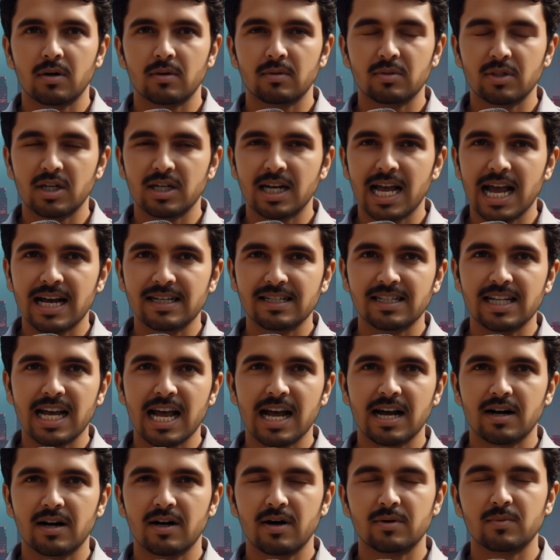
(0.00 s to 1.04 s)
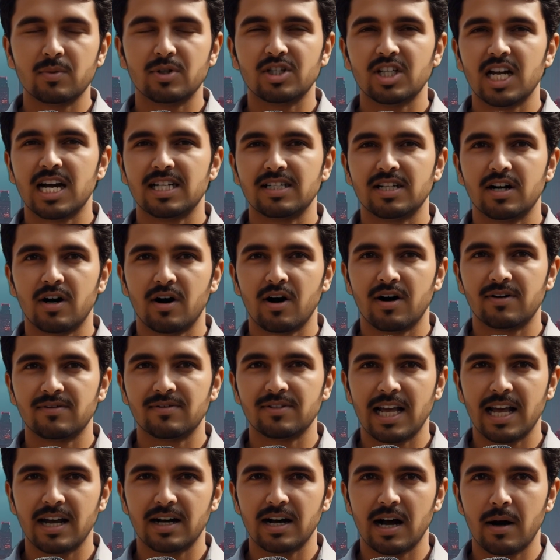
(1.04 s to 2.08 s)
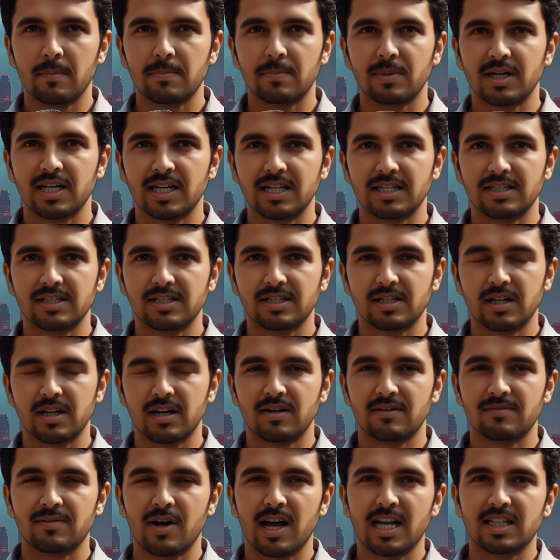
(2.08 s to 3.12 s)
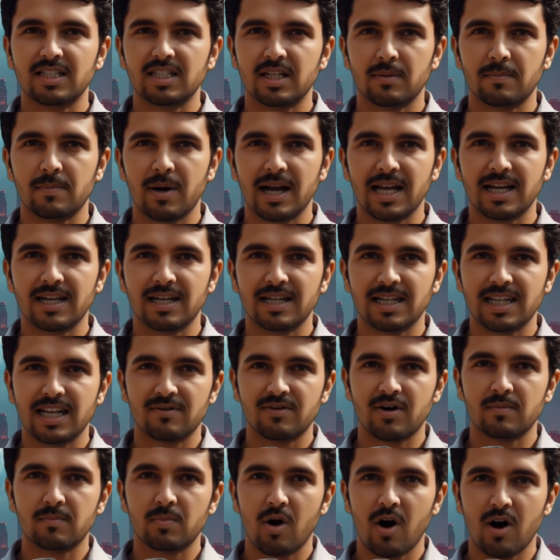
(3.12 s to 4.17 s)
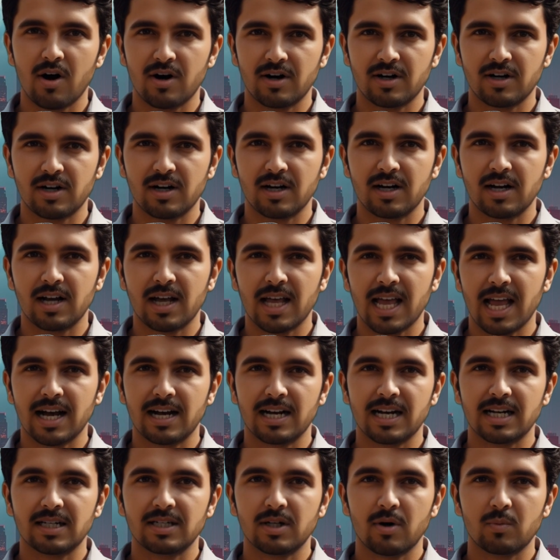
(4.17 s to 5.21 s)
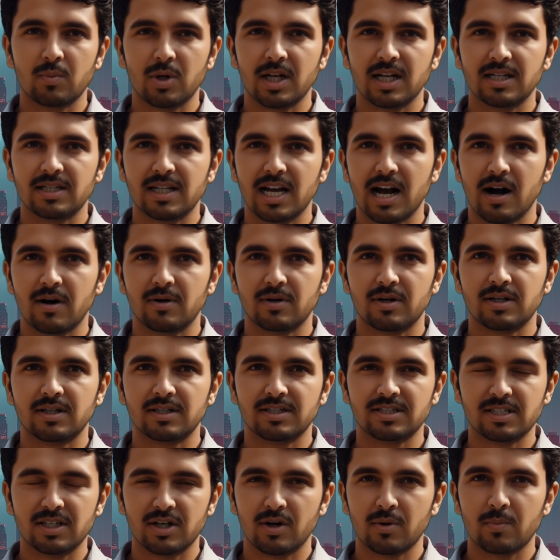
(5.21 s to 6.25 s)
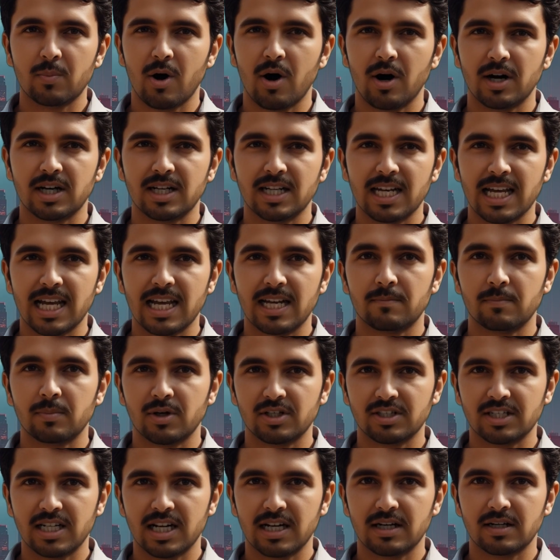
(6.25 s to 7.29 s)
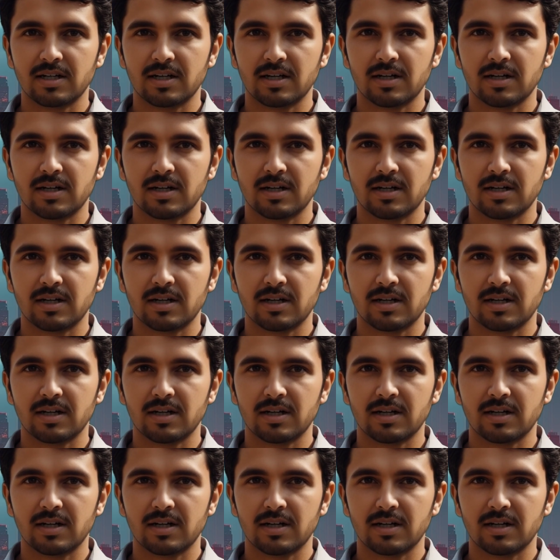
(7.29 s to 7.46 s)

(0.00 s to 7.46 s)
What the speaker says: The Nasdaq, which has a lot of tech companies, felt the pain even more, ending the week down 0.8%.